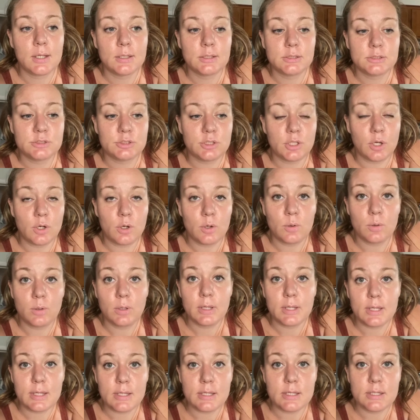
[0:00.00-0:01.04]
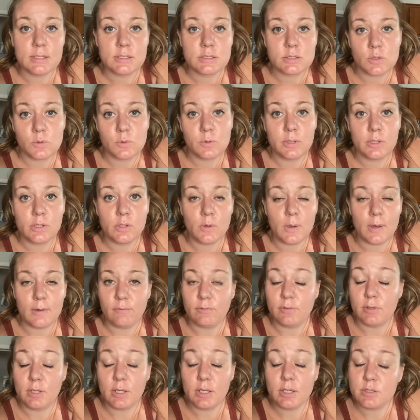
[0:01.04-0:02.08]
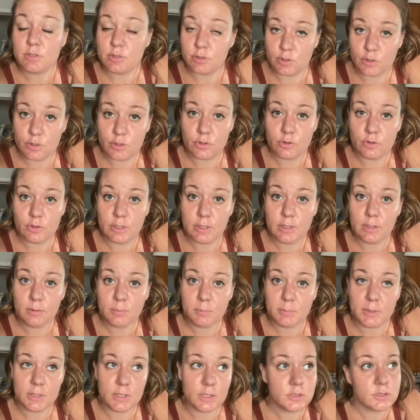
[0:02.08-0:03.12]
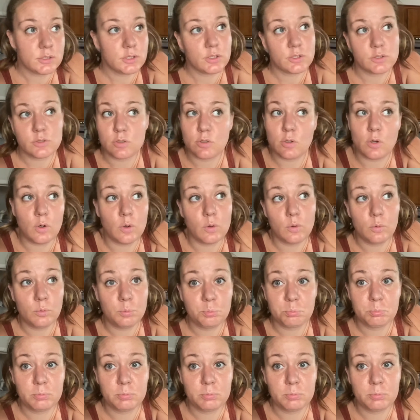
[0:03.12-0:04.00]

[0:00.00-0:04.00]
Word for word: so he is going to have to get surgery because there's no